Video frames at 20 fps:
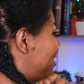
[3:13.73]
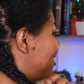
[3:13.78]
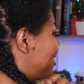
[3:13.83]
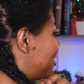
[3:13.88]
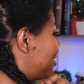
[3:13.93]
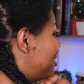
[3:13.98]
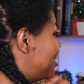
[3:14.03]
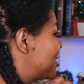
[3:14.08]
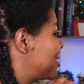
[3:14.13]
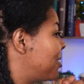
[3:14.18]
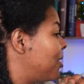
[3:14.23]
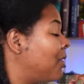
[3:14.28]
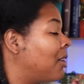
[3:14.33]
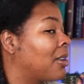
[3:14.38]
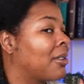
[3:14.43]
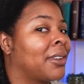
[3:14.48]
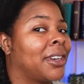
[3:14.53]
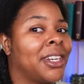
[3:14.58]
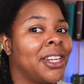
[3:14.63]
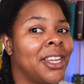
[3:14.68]
The curls are
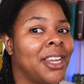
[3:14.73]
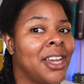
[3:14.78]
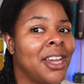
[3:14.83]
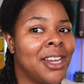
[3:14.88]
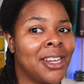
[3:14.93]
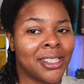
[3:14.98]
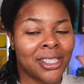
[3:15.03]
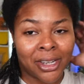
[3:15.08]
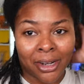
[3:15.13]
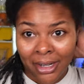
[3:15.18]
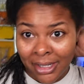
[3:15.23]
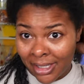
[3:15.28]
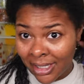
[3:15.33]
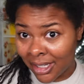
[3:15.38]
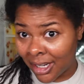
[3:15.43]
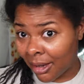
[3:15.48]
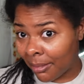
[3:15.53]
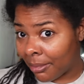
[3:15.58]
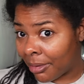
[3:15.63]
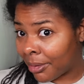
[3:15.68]
already starting to
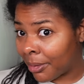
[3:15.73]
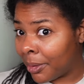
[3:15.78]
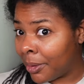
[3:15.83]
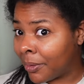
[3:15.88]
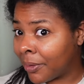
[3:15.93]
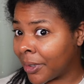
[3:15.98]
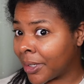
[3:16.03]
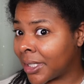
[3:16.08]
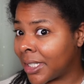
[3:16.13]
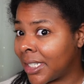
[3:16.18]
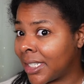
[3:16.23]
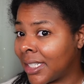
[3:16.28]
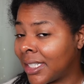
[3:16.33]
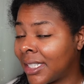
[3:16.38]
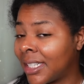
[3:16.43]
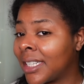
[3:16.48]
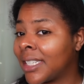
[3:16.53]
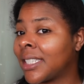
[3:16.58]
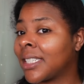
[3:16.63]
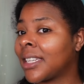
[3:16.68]
come through versus
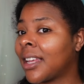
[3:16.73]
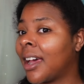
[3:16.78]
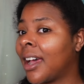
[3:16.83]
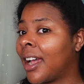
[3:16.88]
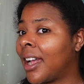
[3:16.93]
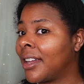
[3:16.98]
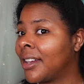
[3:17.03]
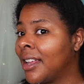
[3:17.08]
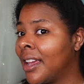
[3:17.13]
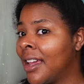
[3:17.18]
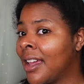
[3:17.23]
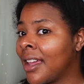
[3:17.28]
this side